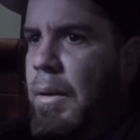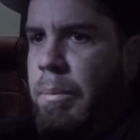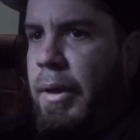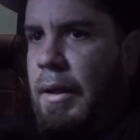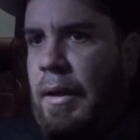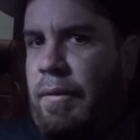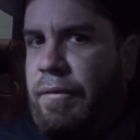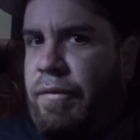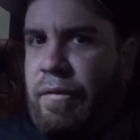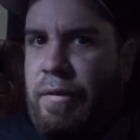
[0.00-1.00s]
But
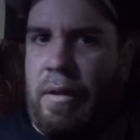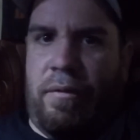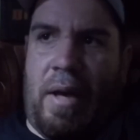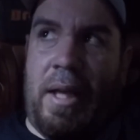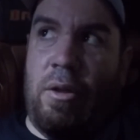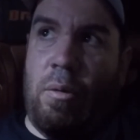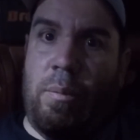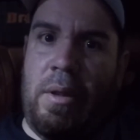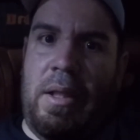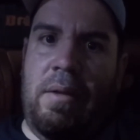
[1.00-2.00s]
if I don't
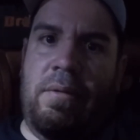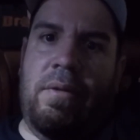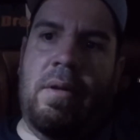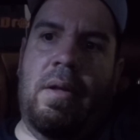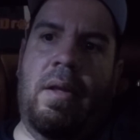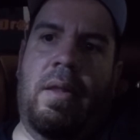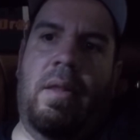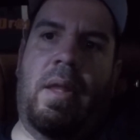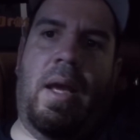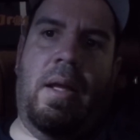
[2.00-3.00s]
believe
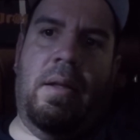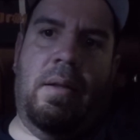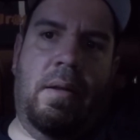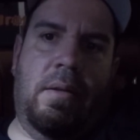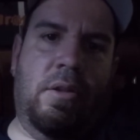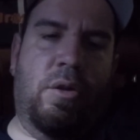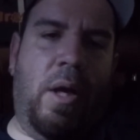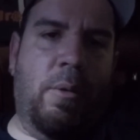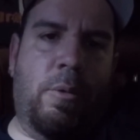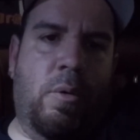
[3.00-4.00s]
that it's a
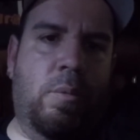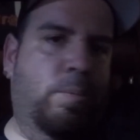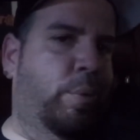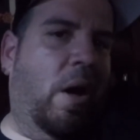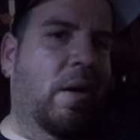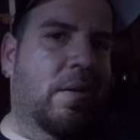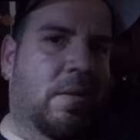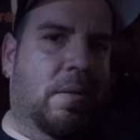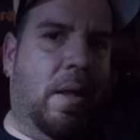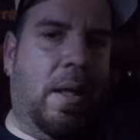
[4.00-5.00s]
great
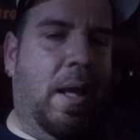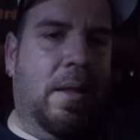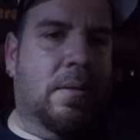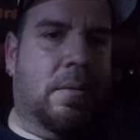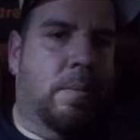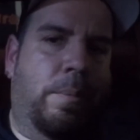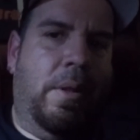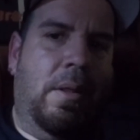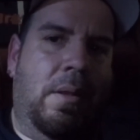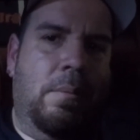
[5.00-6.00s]
product, I can't
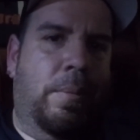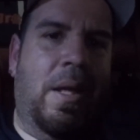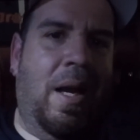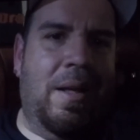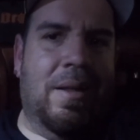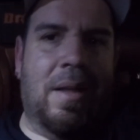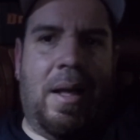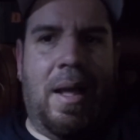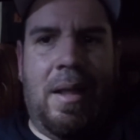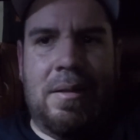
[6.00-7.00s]
be behind it. I
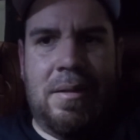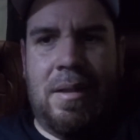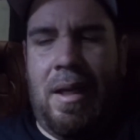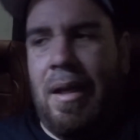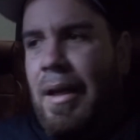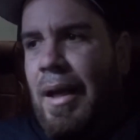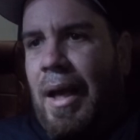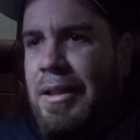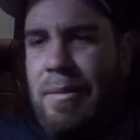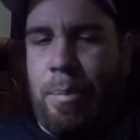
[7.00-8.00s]
can't just say
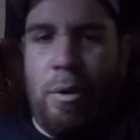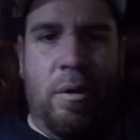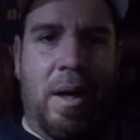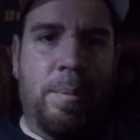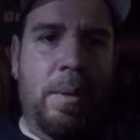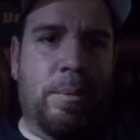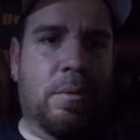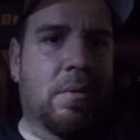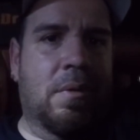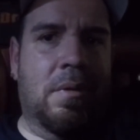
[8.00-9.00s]
and just bullcrap people.
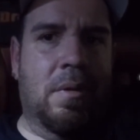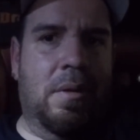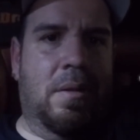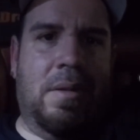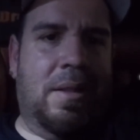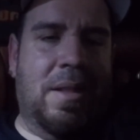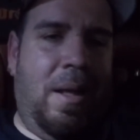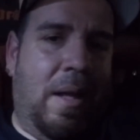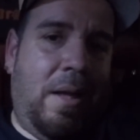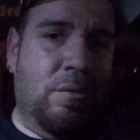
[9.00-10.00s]

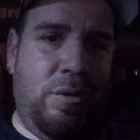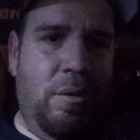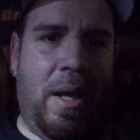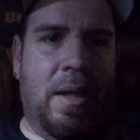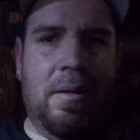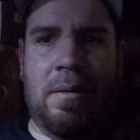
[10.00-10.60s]
I don't do that.